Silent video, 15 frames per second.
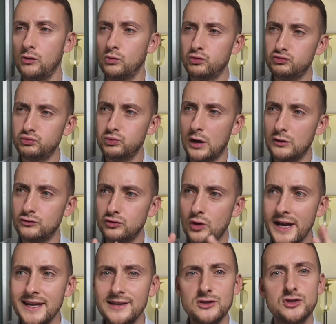a
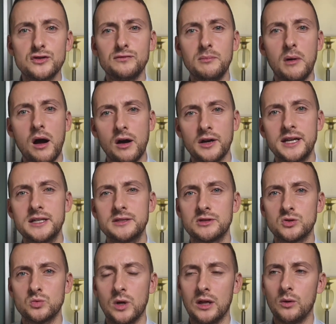range of
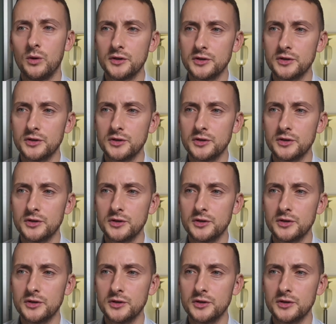markets as well.